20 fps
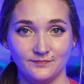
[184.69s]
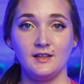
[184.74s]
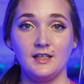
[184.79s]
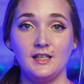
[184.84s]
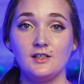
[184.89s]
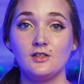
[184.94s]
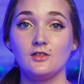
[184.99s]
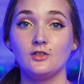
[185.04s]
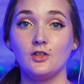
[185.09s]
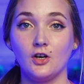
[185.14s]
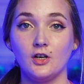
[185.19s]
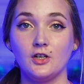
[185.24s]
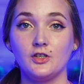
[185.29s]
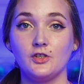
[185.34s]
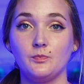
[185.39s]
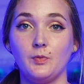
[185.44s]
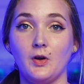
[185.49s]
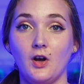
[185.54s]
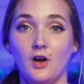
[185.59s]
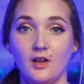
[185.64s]
These
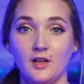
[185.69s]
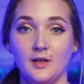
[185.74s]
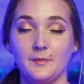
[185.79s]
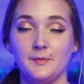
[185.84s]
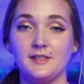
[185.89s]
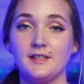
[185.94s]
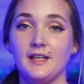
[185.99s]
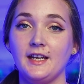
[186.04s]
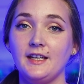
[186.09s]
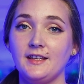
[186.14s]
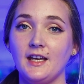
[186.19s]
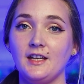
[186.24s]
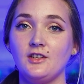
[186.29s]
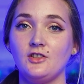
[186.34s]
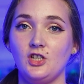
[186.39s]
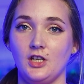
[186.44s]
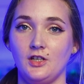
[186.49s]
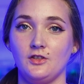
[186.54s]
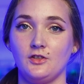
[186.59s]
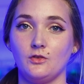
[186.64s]
large polyps like
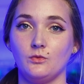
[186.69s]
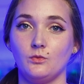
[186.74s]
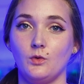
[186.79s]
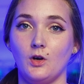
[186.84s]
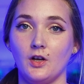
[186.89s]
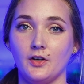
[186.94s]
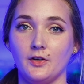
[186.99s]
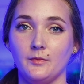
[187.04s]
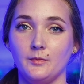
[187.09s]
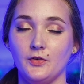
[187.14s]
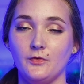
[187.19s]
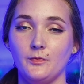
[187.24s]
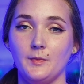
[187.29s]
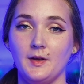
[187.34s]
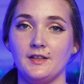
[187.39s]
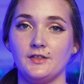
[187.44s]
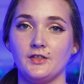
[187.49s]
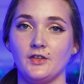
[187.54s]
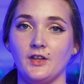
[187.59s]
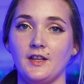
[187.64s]
that gentle water
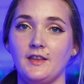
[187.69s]
movement so